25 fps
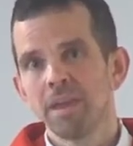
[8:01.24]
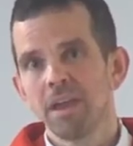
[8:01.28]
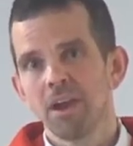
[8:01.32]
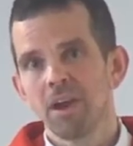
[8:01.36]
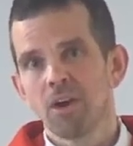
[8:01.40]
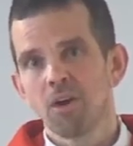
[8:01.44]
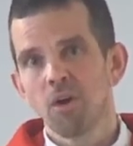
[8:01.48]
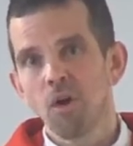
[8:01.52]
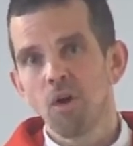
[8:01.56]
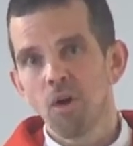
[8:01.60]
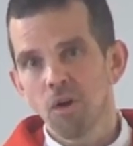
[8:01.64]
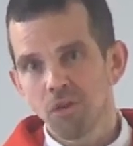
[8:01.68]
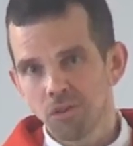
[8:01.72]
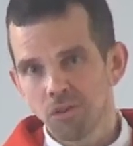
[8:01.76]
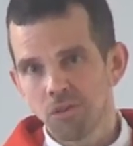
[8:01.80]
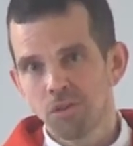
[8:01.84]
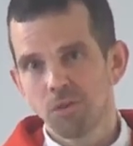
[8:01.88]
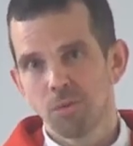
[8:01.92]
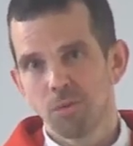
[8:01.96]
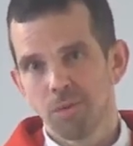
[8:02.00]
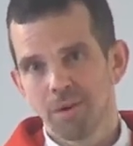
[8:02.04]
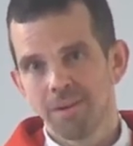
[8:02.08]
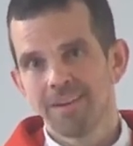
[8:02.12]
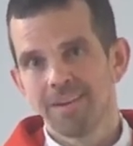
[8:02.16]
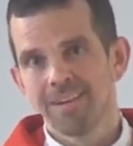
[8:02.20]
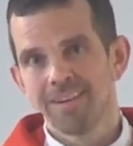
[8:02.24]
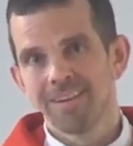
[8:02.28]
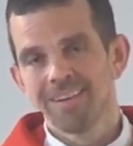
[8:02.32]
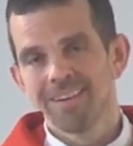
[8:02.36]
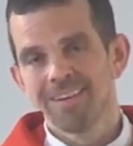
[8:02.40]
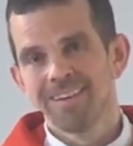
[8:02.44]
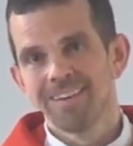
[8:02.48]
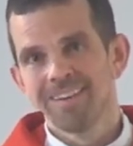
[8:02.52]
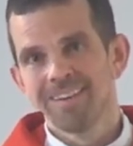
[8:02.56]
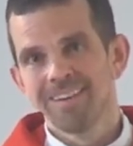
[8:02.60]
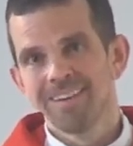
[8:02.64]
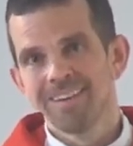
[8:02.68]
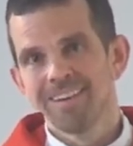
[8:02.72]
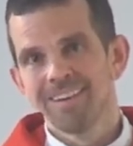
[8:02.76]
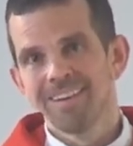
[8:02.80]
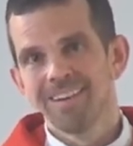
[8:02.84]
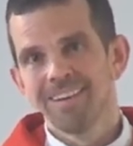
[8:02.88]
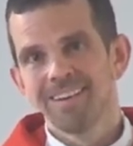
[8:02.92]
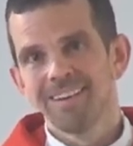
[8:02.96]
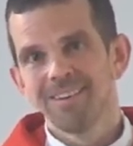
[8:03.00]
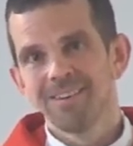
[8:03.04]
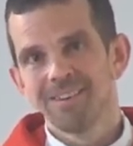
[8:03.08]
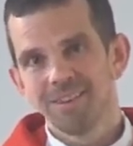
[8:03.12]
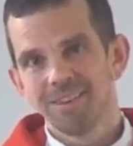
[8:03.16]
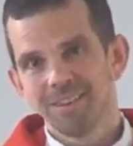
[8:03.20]
a conduit
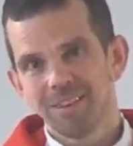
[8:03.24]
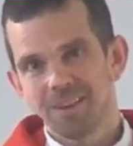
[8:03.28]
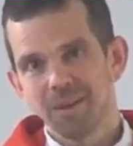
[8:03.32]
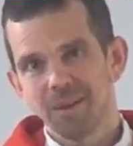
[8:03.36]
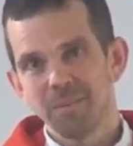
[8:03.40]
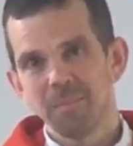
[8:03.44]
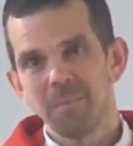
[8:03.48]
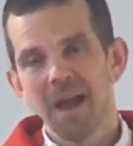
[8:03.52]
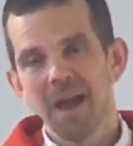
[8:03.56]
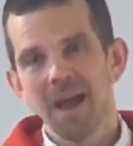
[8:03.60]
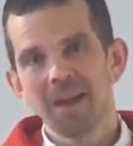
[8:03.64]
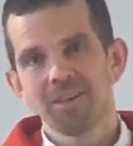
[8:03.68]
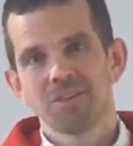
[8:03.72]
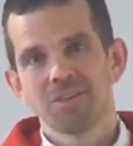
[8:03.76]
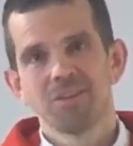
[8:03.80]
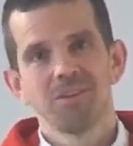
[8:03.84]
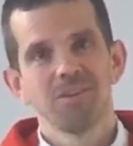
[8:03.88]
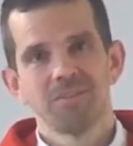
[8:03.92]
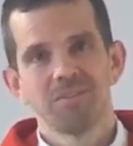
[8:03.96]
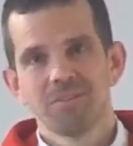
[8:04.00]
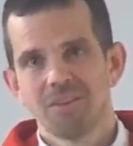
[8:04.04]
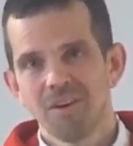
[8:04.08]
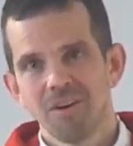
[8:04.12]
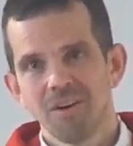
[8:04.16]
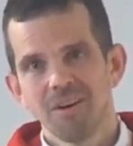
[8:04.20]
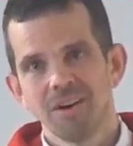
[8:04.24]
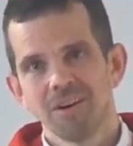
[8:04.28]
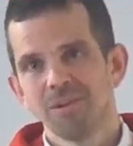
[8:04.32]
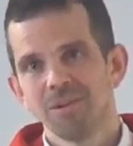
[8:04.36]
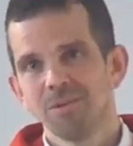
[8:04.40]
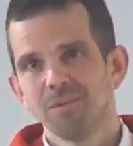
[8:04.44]
to the compassion of God,